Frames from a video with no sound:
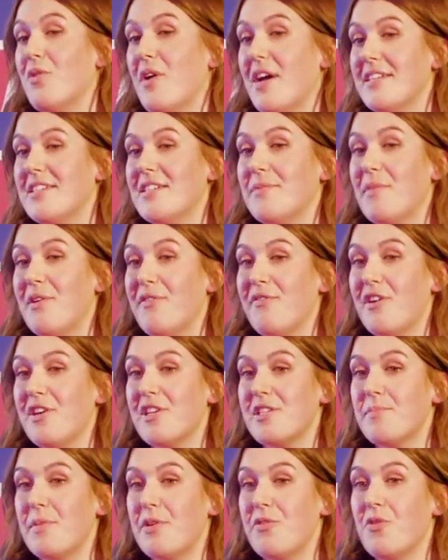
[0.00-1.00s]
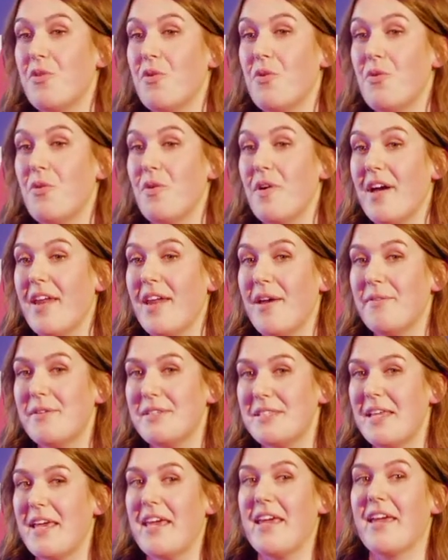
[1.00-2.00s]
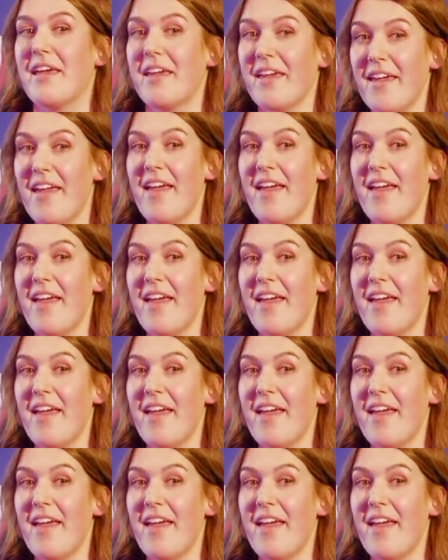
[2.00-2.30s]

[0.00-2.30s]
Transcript: I did my first Monroe, and I was like,